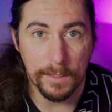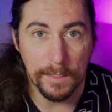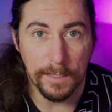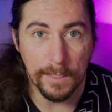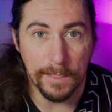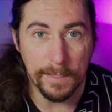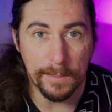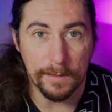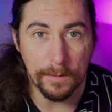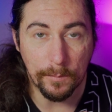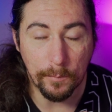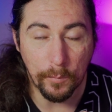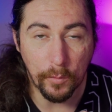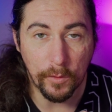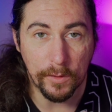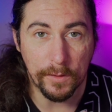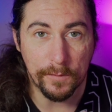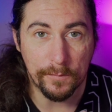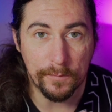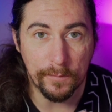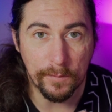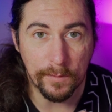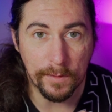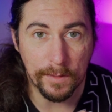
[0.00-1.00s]
and the body
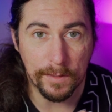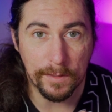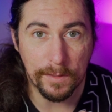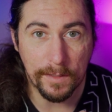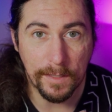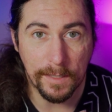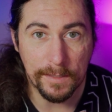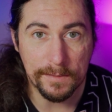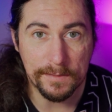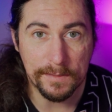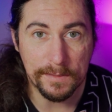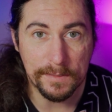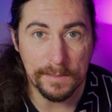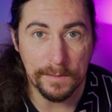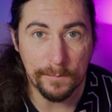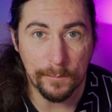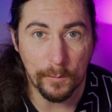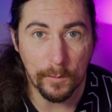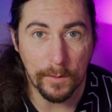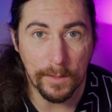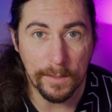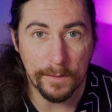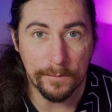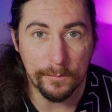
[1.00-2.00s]
to the
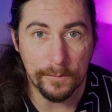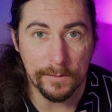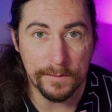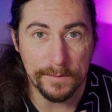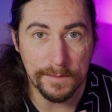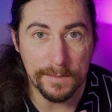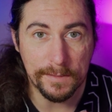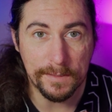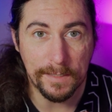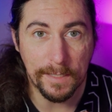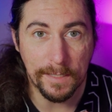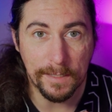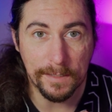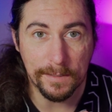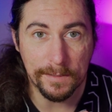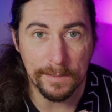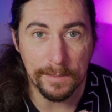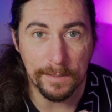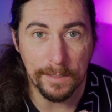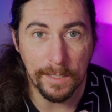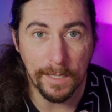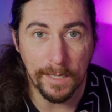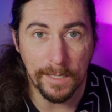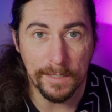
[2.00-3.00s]
A6400 did get a
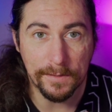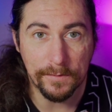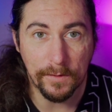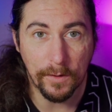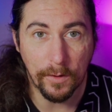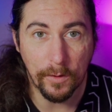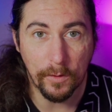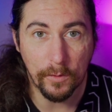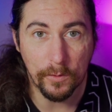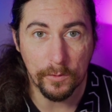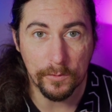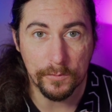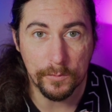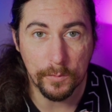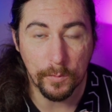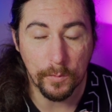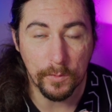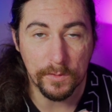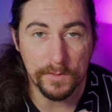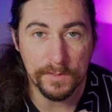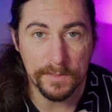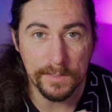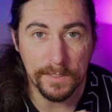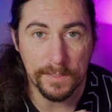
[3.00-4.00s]
little hard to hold
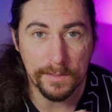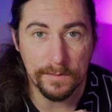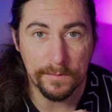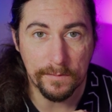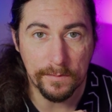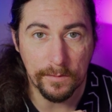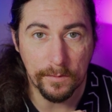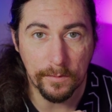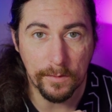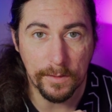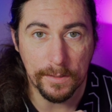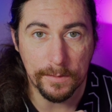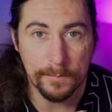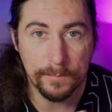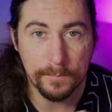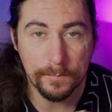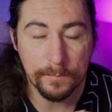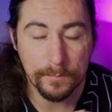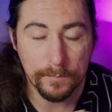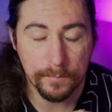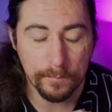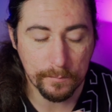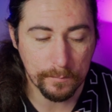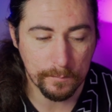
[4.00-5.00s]
towards the end of the night,
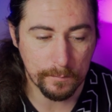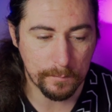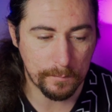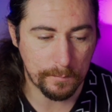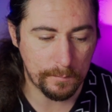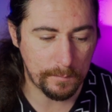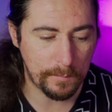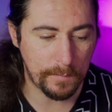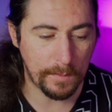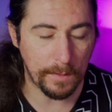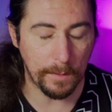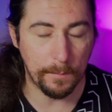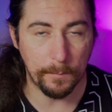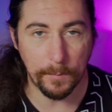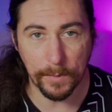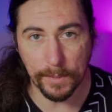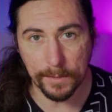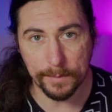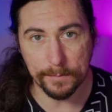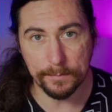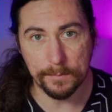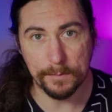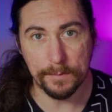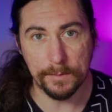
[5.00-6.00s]

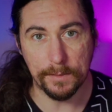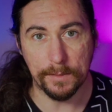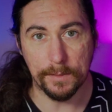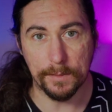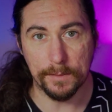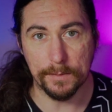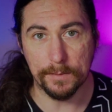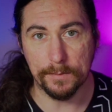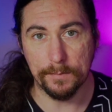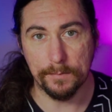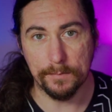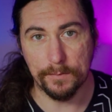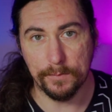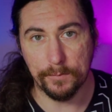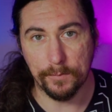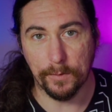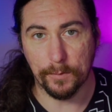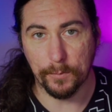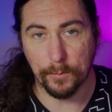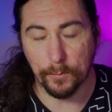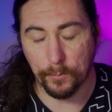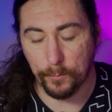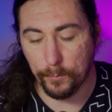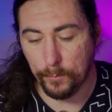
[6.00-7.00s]
but you
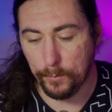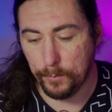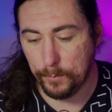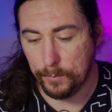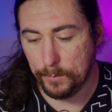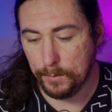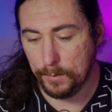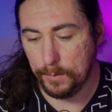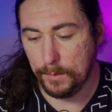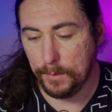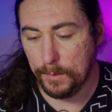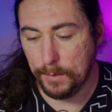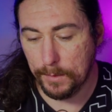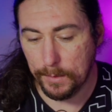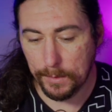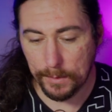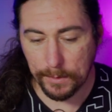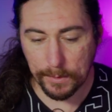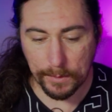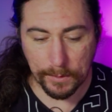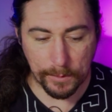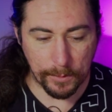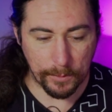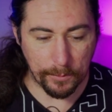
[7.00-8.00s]
struggle through.
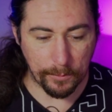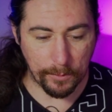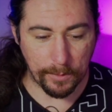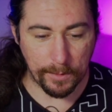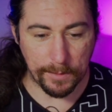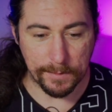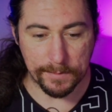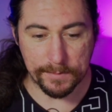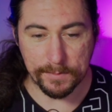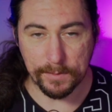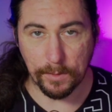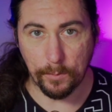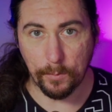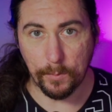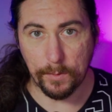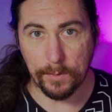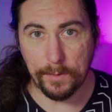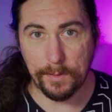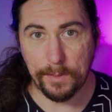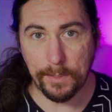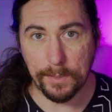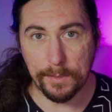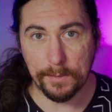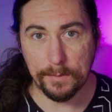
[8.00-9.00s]
Alright, so
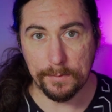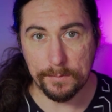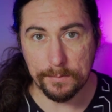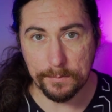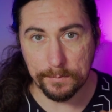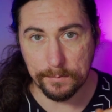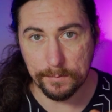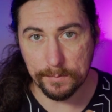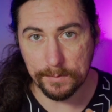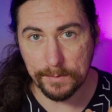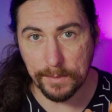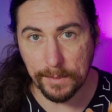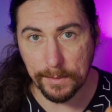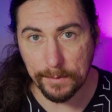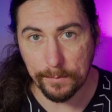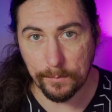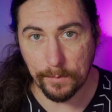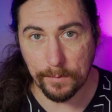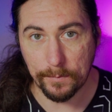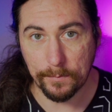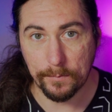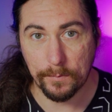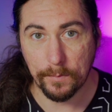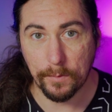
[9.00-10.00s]
with that said,
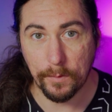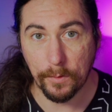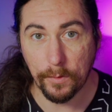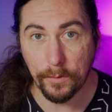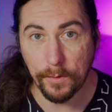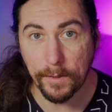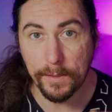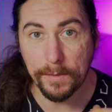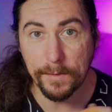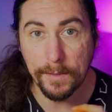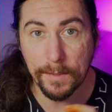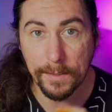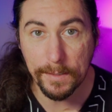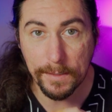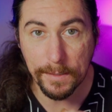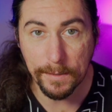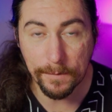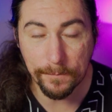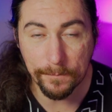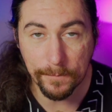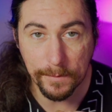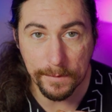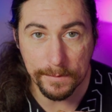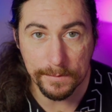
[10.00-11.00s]
that
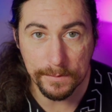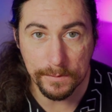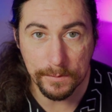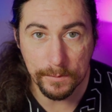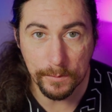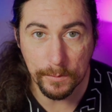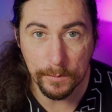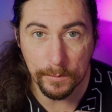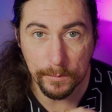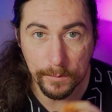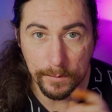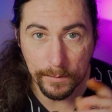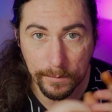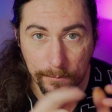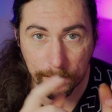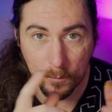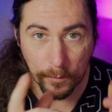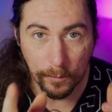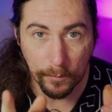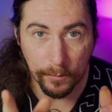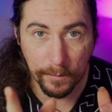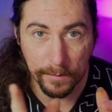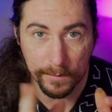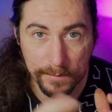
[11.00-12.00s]
EF lens too that I've
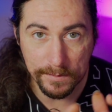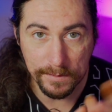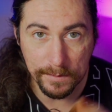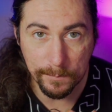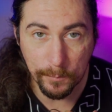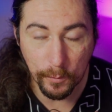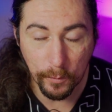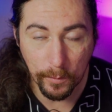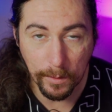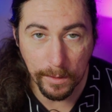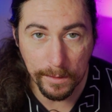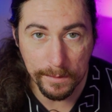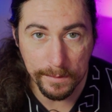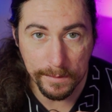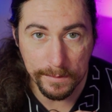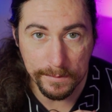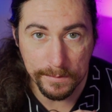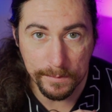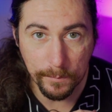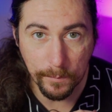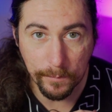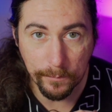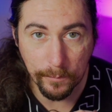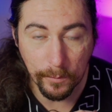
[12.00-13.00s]
got on the Sigma art
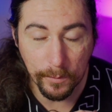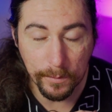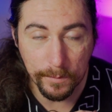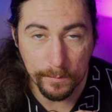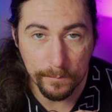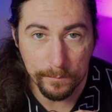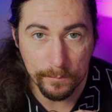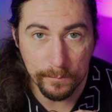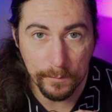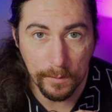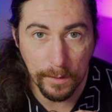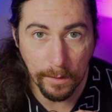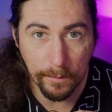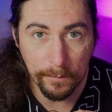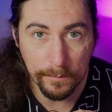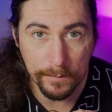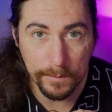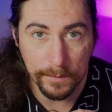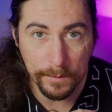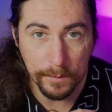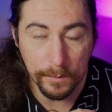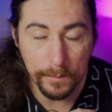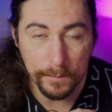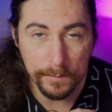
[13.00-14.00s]
lens that we've got
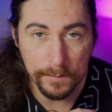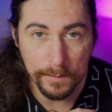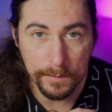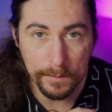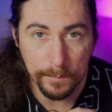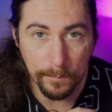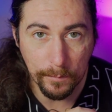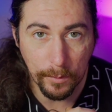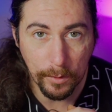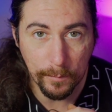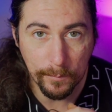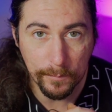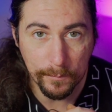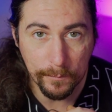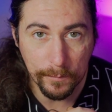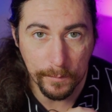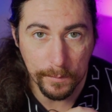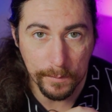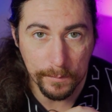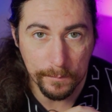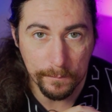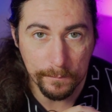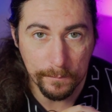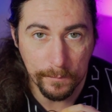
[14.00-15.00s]
currently using at the moment
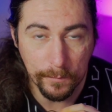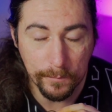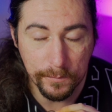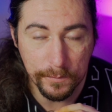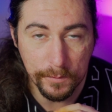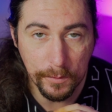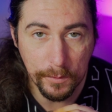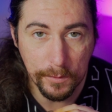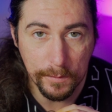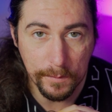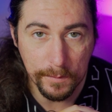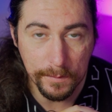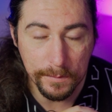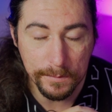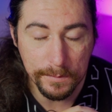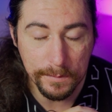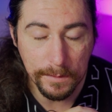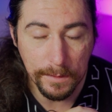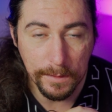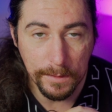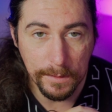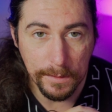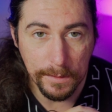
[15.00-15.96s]
for shooting this,